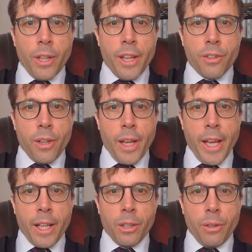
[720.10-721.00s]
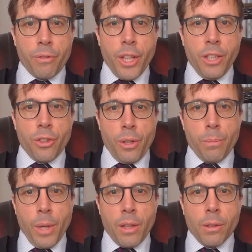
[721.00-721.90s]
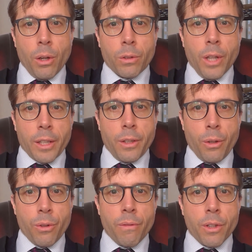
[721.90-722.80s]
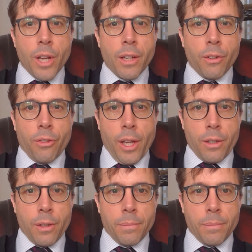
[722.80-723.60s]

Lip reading: let L of theta be the log likelihood of the dataset.